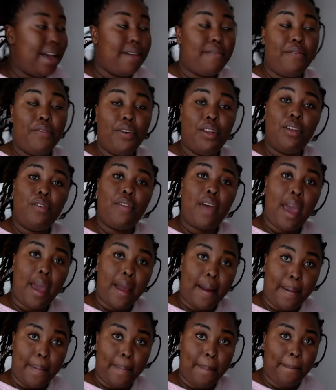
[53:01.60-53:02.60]
am full of
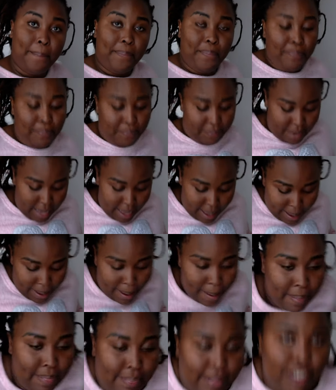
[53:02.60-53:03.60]
hair,
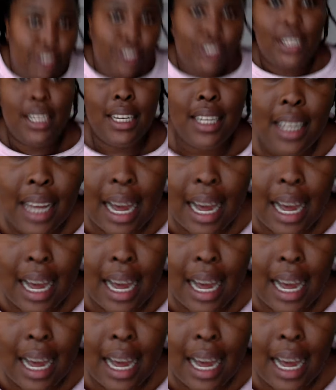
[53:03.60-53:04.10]
literally.